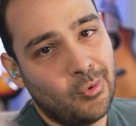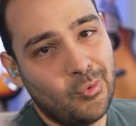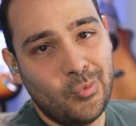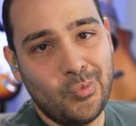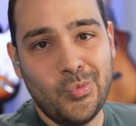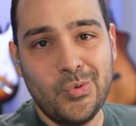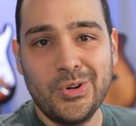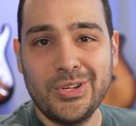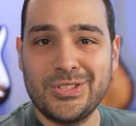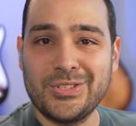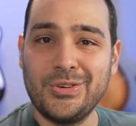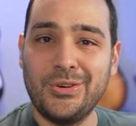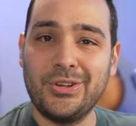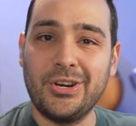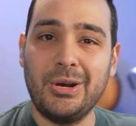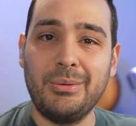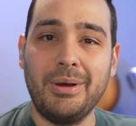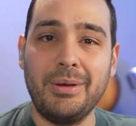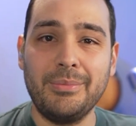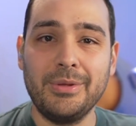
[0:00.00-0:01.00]
What's going
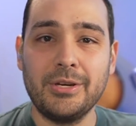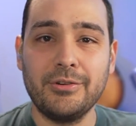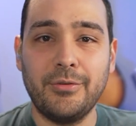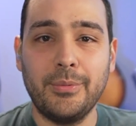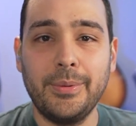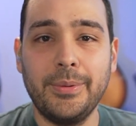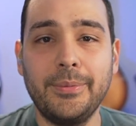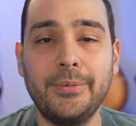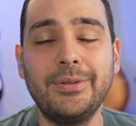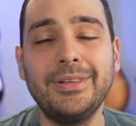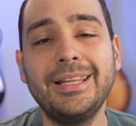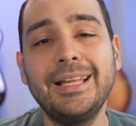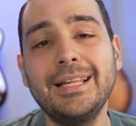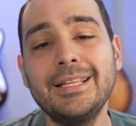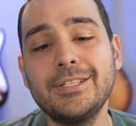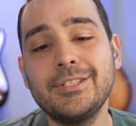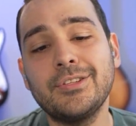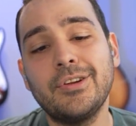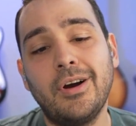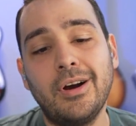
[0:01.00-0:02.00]
on, my beautiful people?
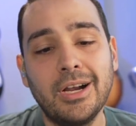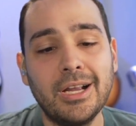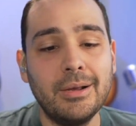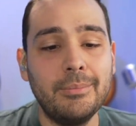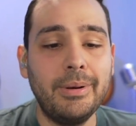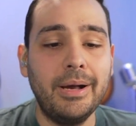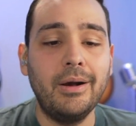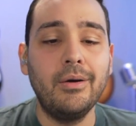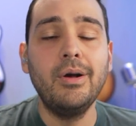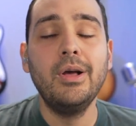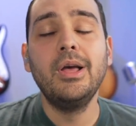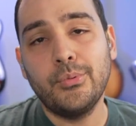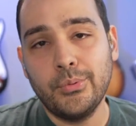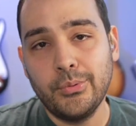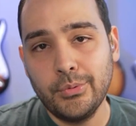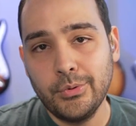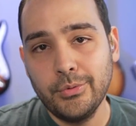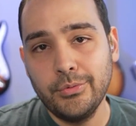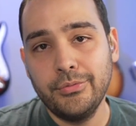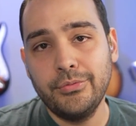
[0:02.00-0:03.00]
Let's talk about
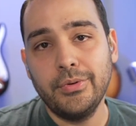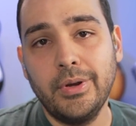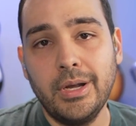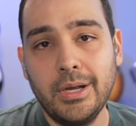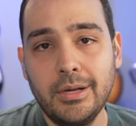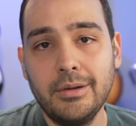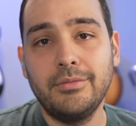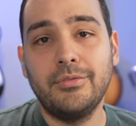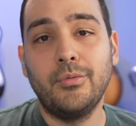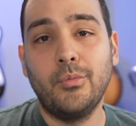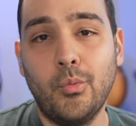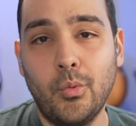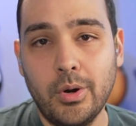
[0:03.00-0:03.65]
proof of